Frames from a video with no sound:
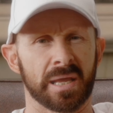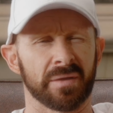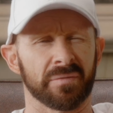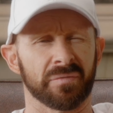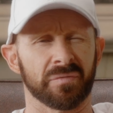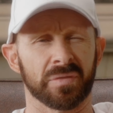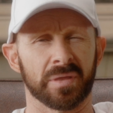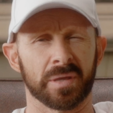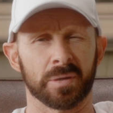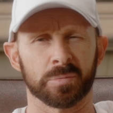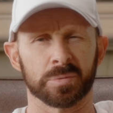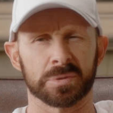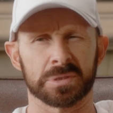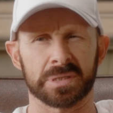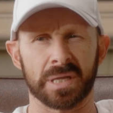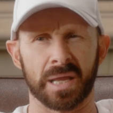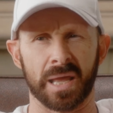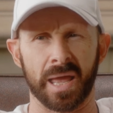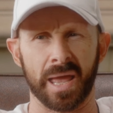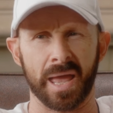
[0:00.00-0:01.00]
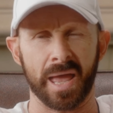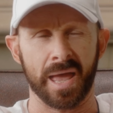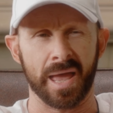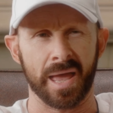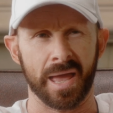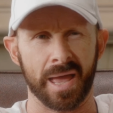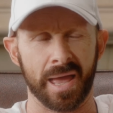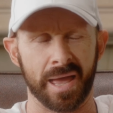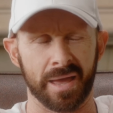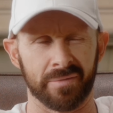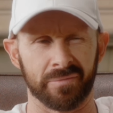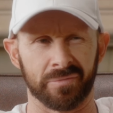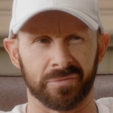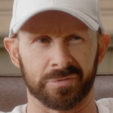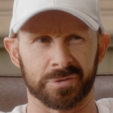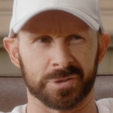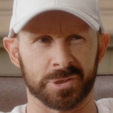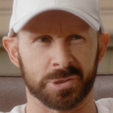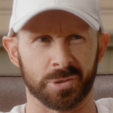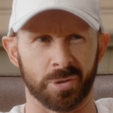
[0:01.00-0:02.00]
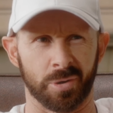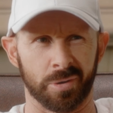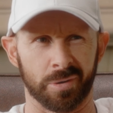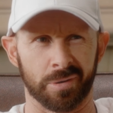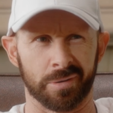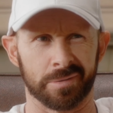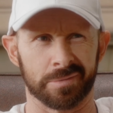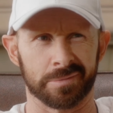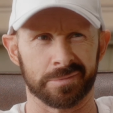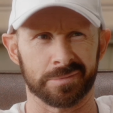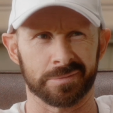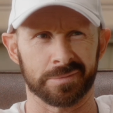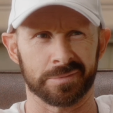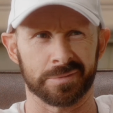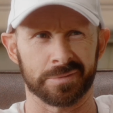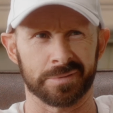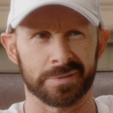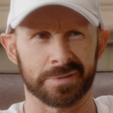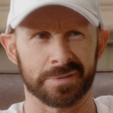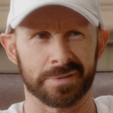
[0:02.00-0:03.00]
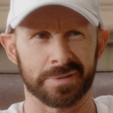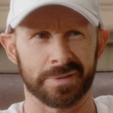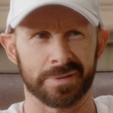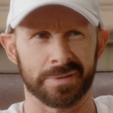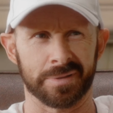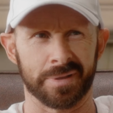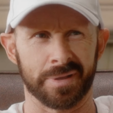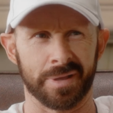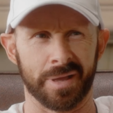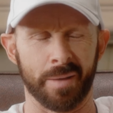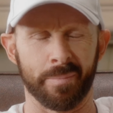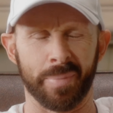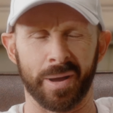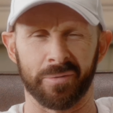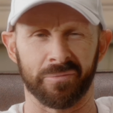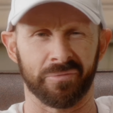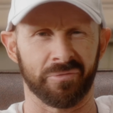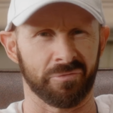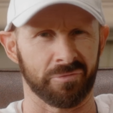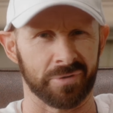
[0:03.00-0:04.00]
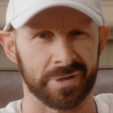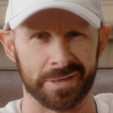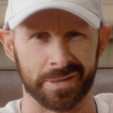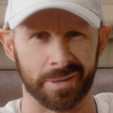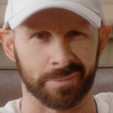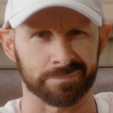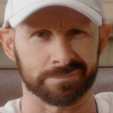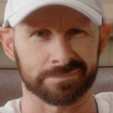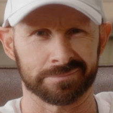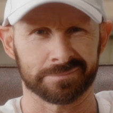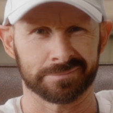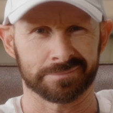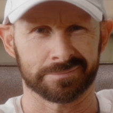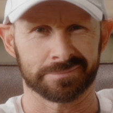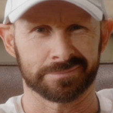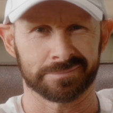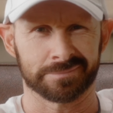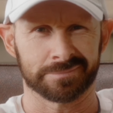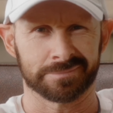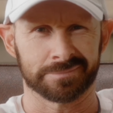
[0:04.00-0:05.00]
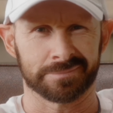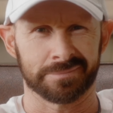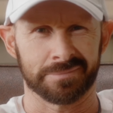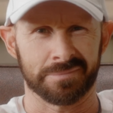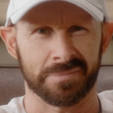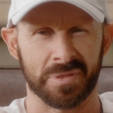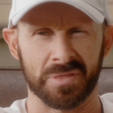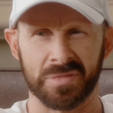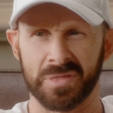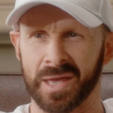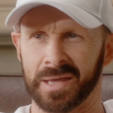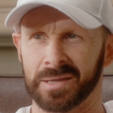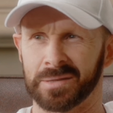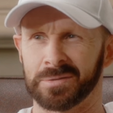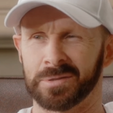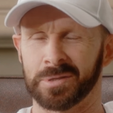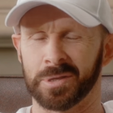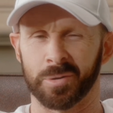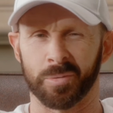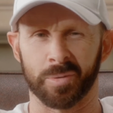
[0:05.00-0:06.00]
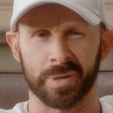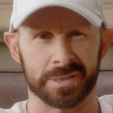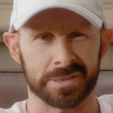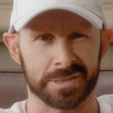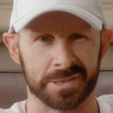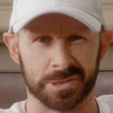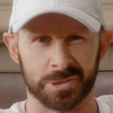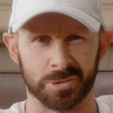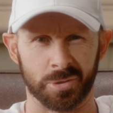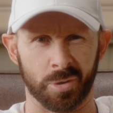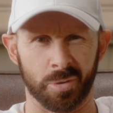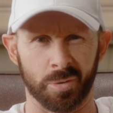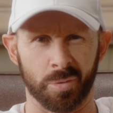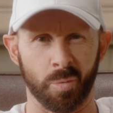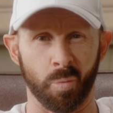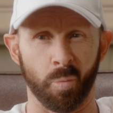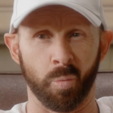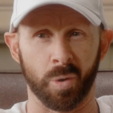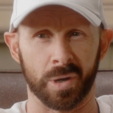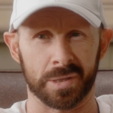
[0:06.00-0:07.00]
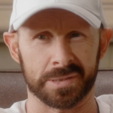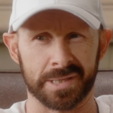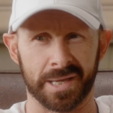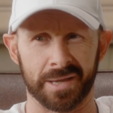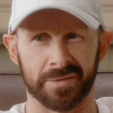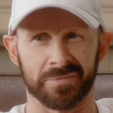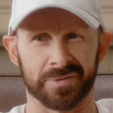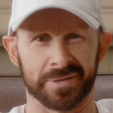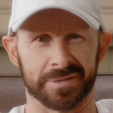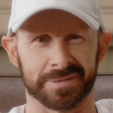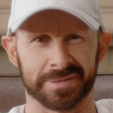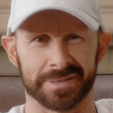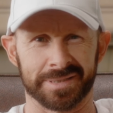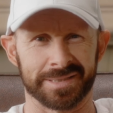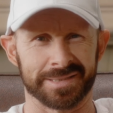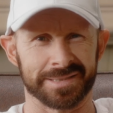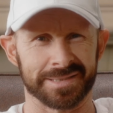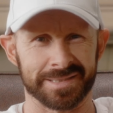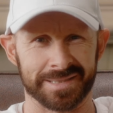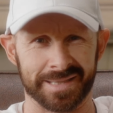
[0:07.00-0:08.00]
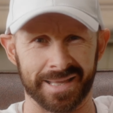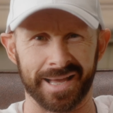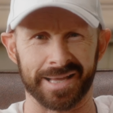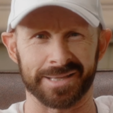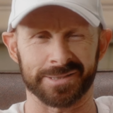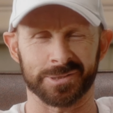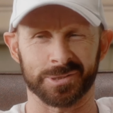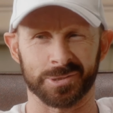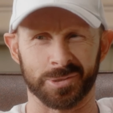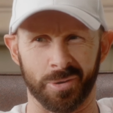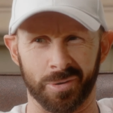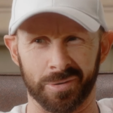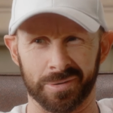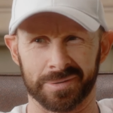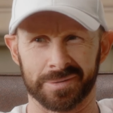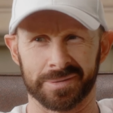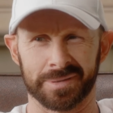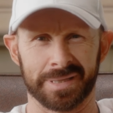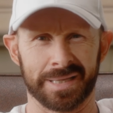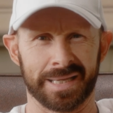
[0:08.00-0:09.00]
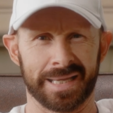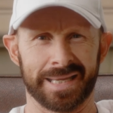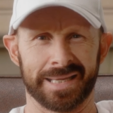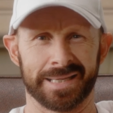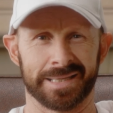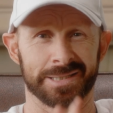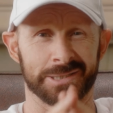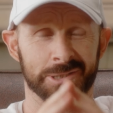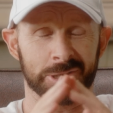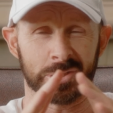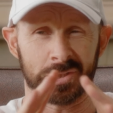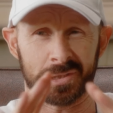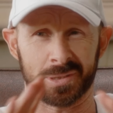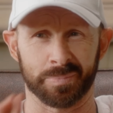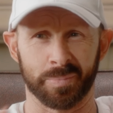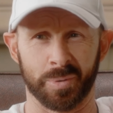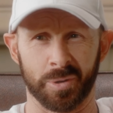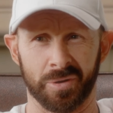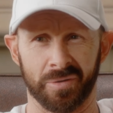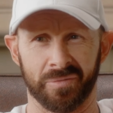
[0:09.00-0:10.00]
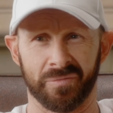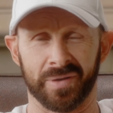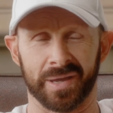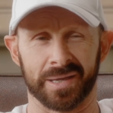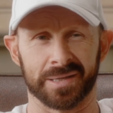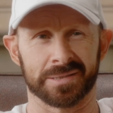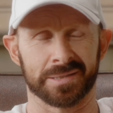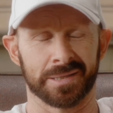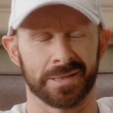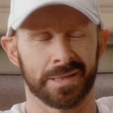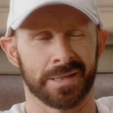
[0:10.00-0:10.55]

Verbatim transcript: if there was ever a song about freedom, then the Oasis song, Whatever, is that song. It is just perfect.